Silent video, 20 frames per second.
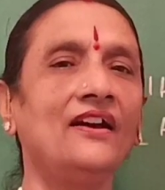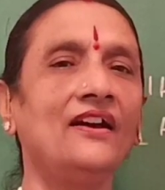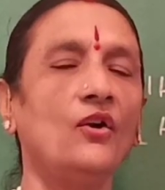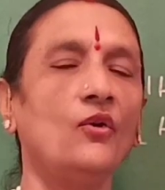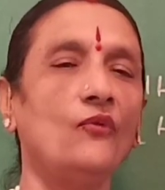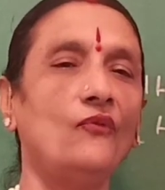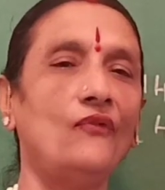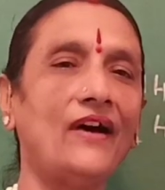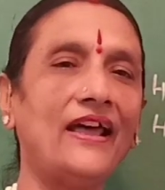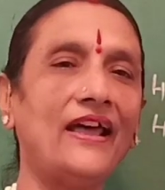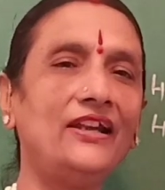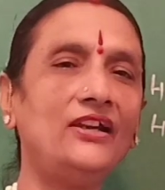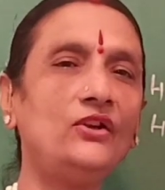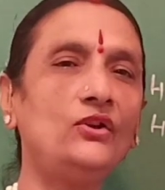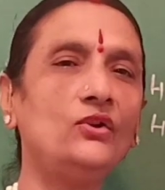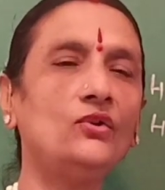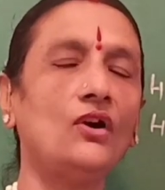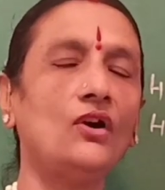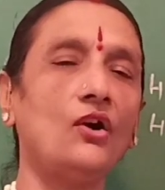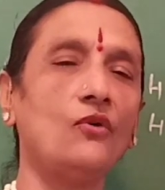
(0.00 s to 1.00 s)

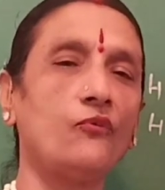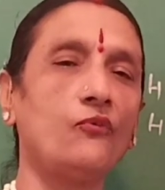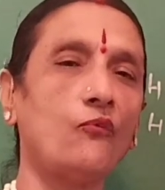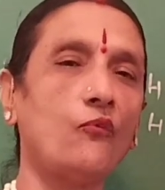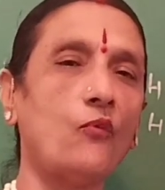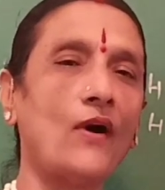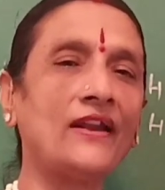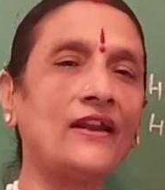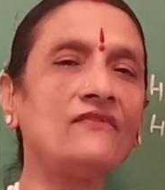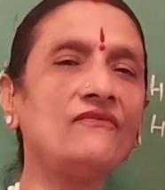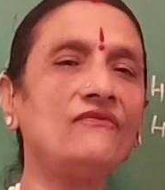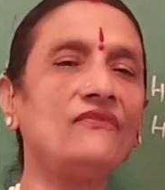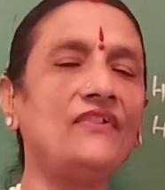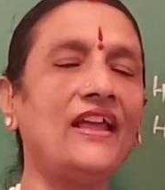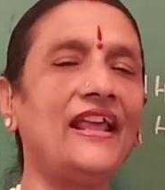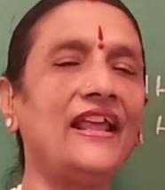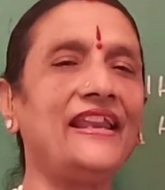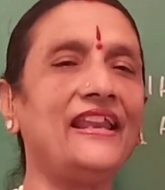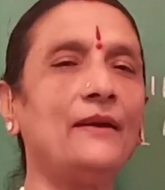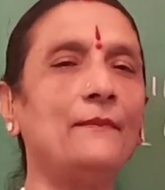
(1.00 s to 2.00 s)
value of one
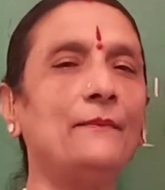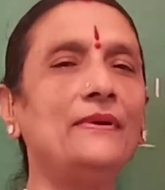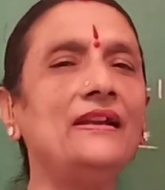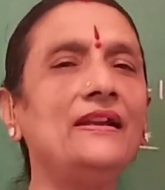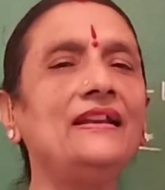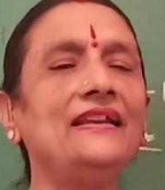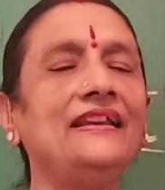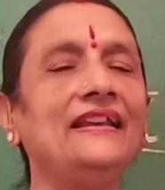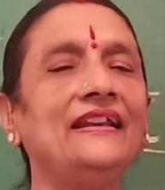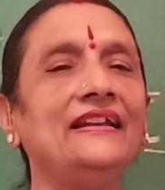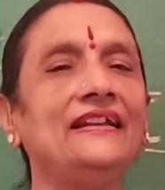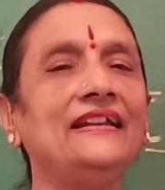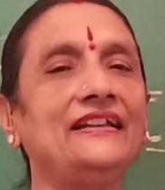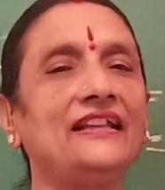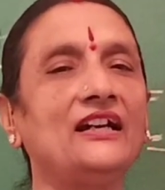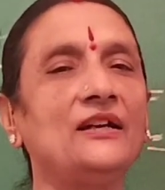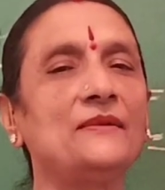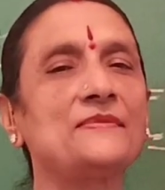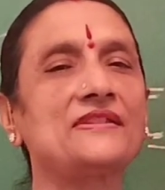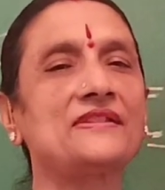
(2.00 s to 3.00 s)
variable in
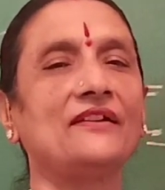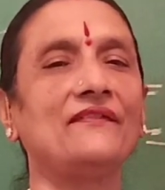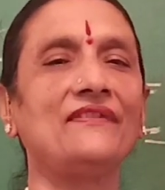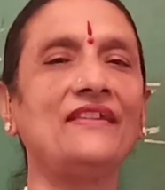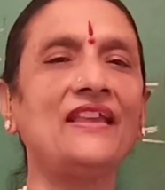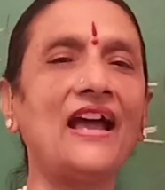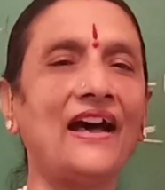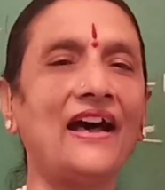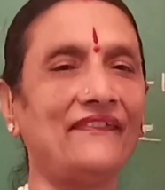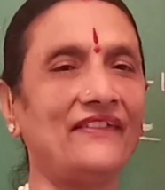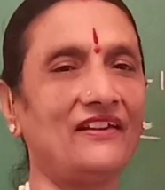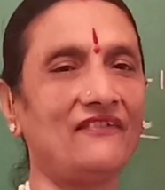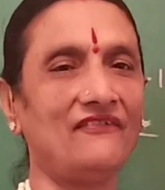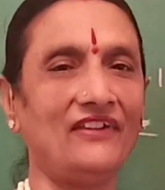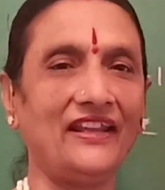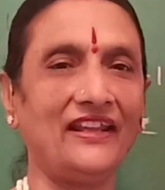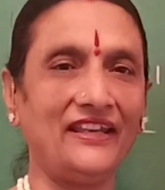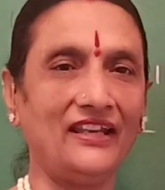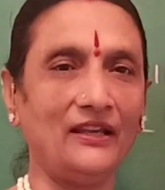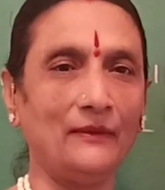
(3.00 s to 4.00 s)
terms of the other
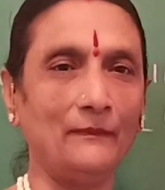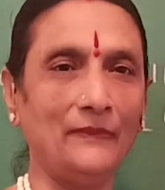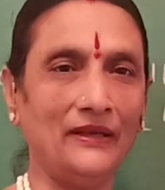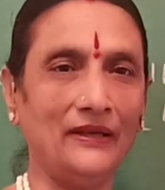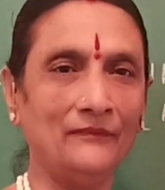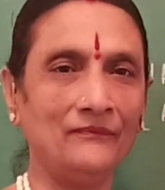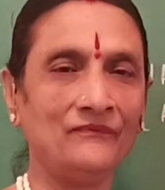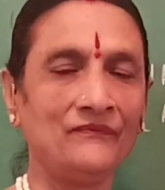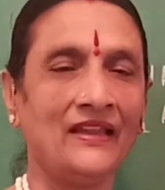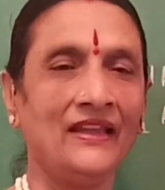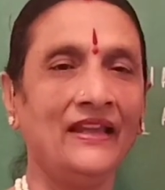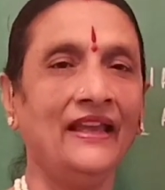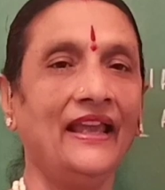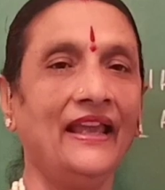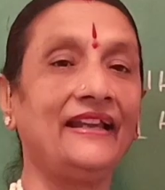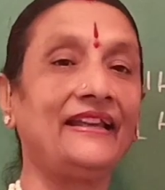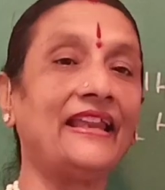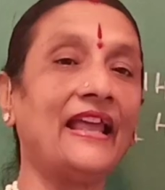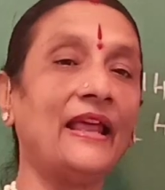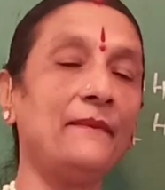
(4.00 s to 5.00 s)
variable.
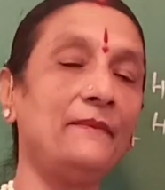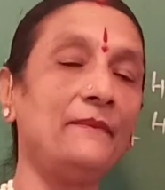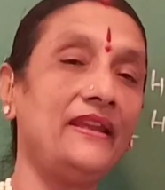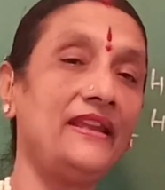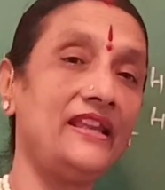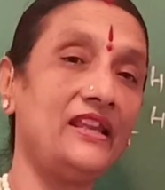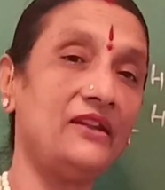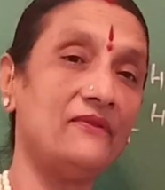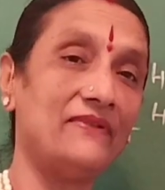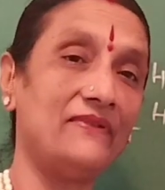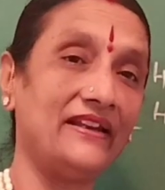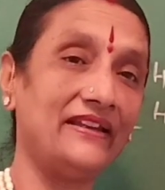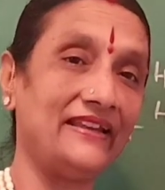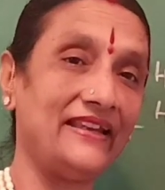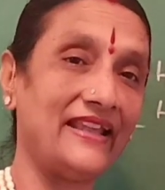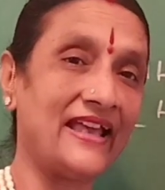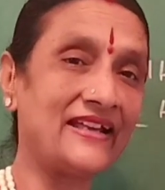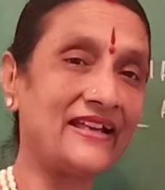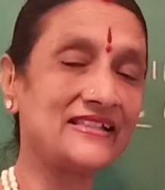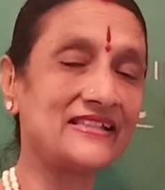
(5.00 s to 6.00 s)
It can be
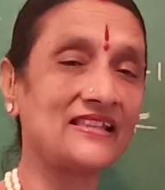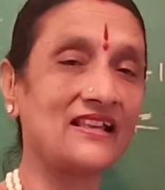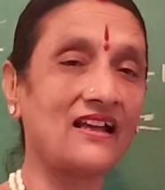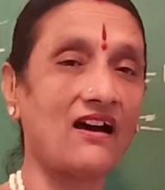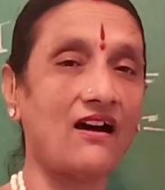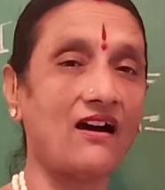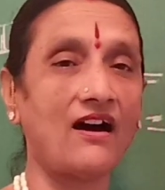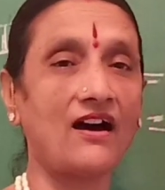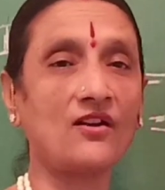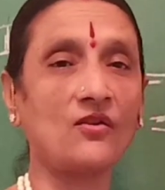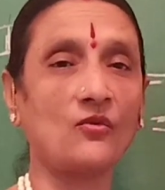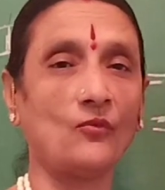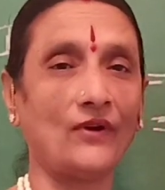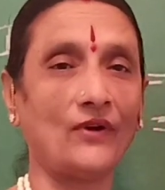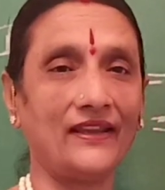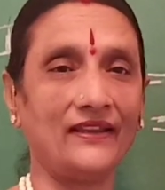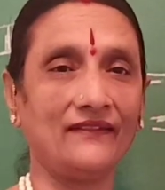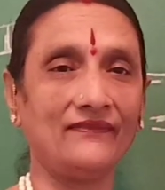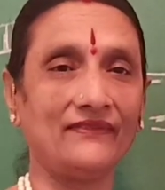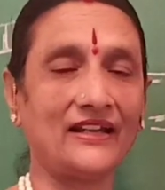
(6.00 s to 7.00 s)
even x or
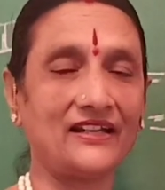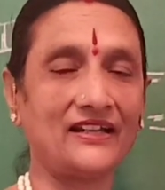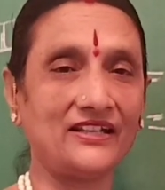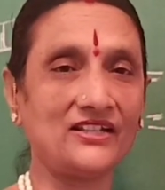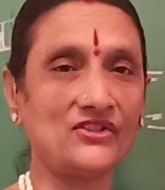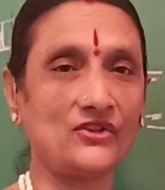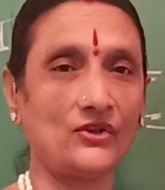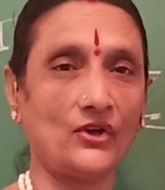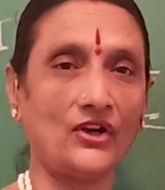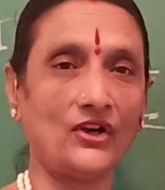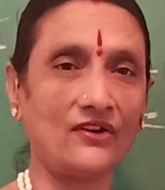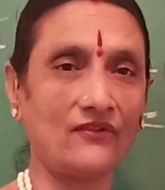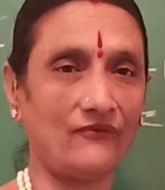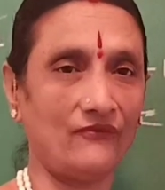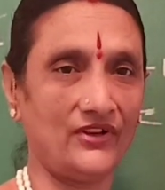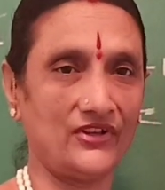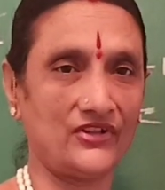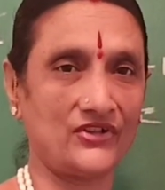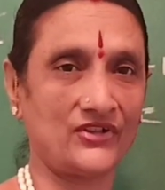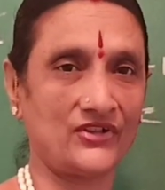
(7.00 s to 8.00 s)
y. That is your
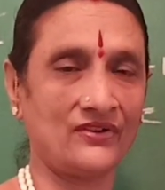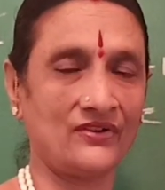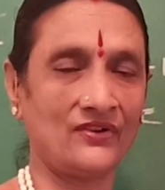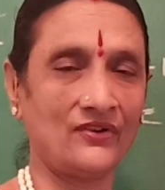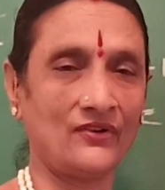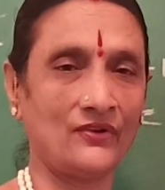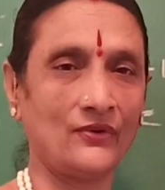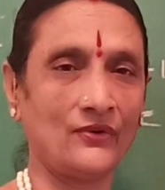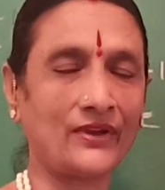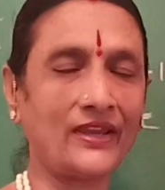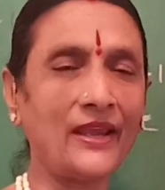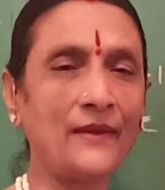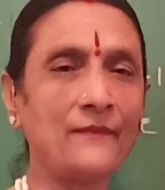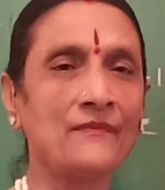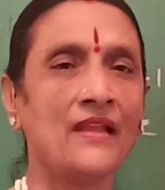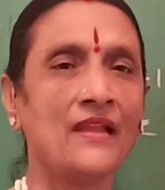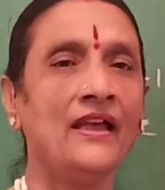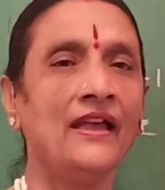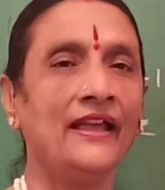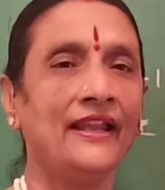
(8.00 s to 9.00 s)
wish.
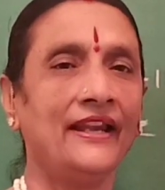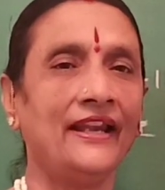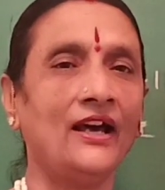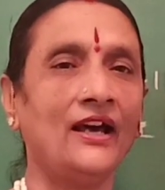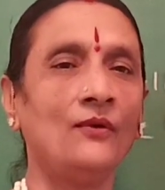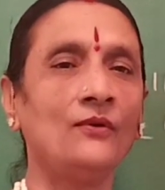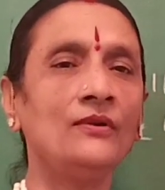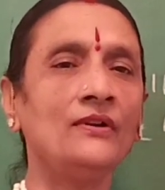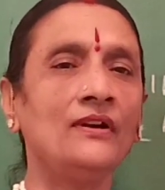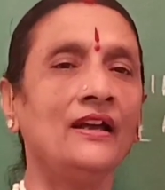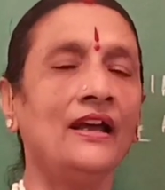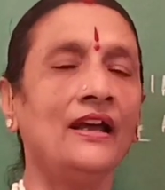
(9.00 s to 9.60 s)
Okay. Now,